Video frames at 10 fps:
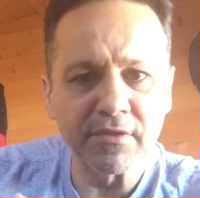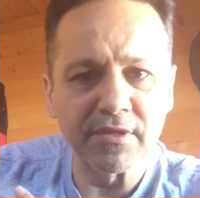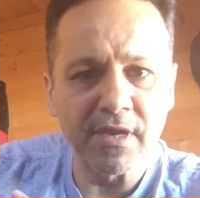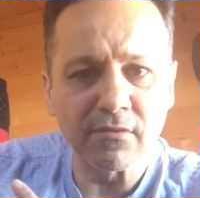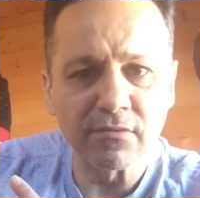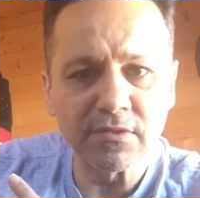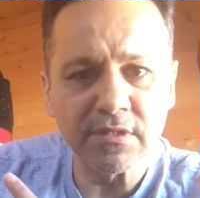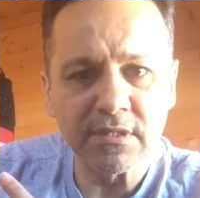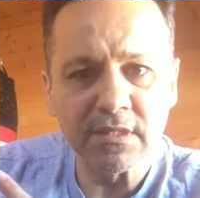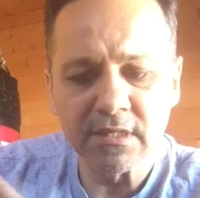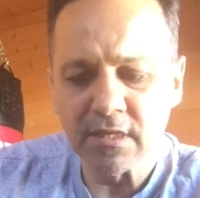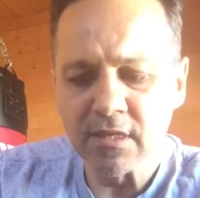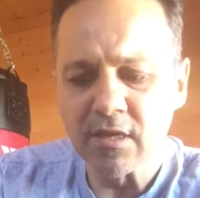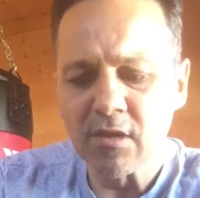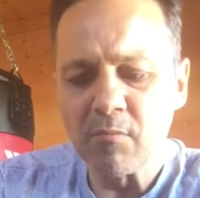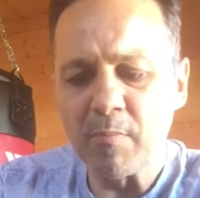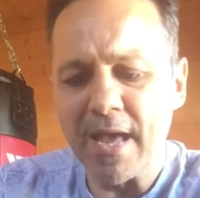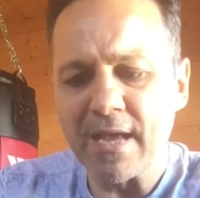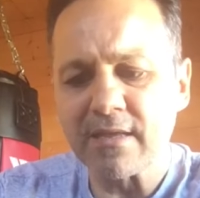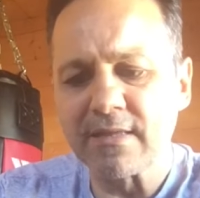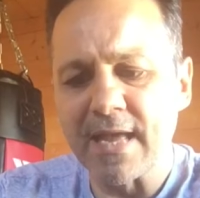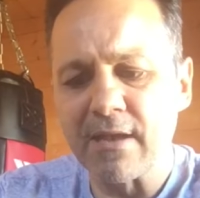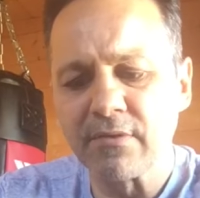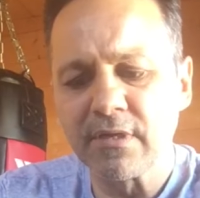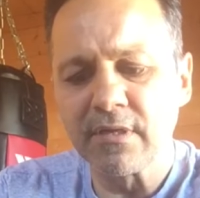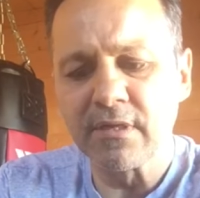the knuckles, back down,